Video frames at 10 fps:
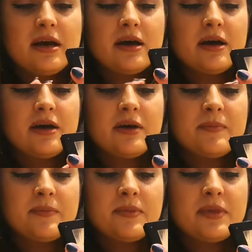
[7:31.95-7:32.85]

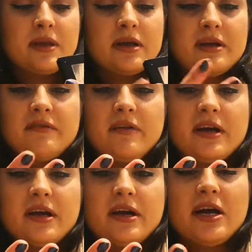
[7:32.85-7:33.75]
And I
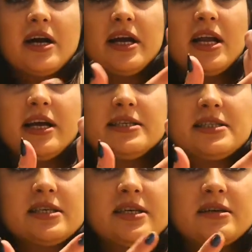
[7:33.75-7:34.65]
think
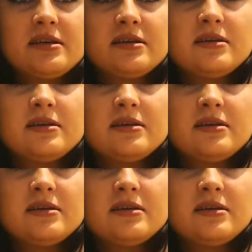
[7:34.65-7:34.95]
highlighter